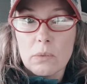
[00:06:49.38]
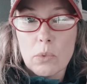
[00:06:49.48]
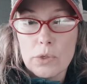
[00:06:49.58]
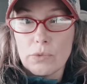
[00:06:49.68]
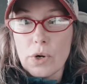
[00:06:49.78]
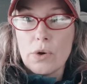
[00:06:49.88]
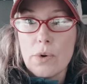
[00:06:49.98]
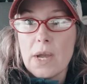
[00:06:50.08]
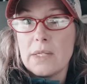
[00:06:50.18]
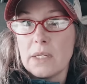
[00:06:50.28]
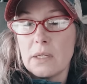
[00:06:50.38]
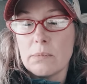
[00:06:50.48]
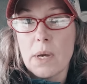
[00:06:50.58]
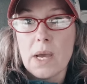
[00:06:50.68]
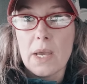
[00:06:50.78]
one row I did
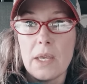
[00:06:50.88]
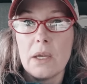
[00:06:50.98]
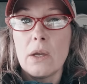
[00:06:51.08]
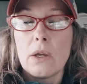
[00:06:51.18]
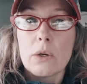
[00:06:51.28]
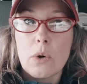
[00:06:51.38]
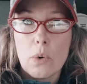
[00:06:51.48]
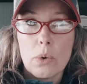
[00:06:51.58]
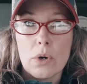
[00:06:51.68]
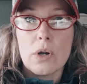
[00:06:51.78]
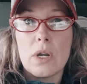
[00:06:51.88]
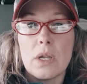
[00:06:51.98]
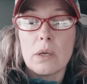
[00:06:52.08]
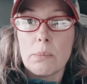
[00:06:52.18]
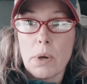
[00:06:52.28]
my
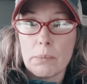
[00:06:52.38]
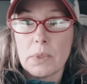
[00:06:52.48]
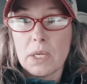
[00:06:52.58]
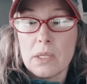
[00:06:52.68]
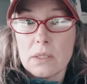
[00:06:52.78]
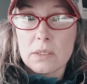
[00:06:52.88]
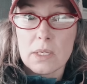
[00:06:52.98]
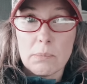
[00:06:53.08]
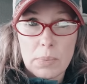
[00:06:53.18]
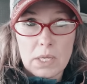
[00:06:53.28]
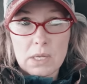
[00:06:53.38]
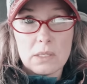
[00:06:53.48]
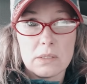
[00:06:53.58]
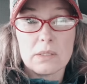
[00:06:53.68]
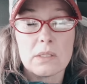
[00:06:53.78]
corn, pumpkins, and
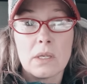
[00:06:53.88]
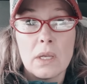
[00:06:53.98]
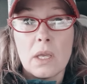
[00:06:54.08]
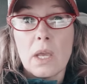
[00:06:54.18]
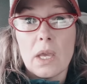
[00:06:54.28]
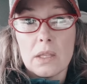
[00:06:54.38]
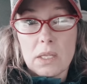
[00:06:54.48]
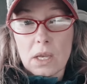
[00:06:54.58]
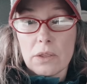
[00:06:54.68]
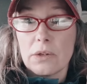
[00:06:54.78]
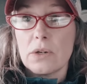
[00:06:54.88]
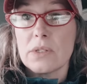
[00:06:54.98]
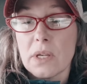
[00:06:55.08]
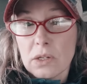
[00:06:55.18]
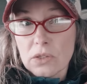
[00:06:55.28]
beans, and the other
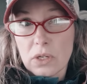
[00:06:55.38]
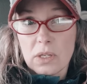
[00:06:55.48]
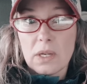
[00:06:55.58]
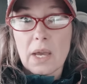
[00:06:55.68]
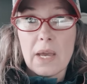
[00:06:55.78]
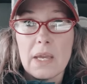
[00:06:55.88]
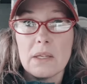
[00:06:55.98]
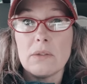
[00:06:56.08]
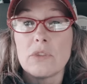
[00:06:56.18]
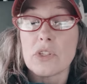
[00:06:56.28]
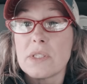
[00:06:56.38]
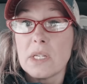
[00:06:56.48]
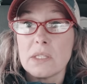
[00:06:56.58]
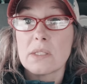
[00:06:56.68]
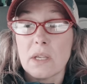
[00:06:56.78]
section I just
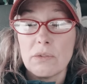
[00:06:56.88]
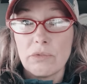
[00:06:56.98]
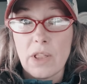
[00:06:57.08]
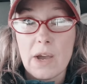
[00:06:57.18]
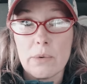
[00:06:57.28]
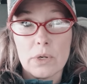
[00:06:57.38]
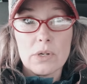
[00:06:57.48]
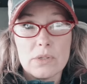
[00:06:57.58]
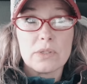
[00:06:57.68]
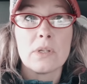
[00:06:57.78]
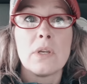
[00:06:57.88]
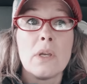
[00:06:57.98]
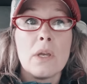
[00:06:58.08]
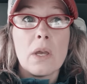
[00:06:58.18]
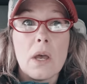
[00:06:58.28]
did sunflowers.
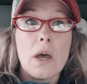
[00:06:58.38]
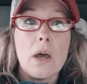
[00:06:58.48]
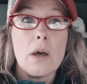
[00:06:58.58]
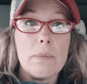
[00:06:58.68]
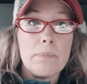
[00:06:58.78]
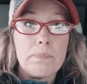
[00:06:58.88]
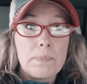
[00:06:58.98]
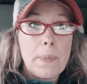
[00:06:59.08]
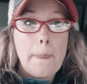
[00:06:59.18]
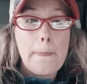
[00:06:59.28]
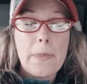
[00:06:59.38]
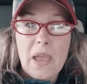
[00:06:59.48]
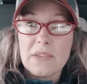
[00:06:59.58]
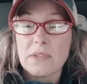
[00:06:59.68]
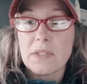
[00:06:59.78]
Um,
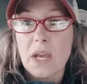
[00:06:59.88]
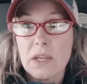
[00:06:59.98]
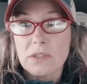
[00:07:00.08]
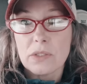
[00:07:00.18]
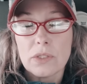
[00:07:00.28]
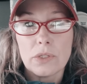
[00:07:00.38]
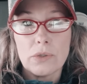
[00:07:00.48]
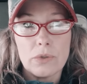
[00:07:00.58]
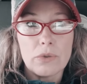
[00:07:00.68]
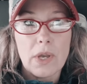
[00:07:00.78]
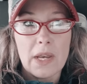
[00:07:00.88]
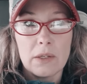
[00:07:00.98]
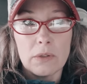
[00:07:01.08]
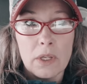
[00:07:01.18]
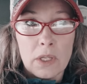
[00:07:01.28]
as a test to kind
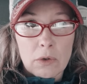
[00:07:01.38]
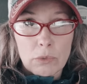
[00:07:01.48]
of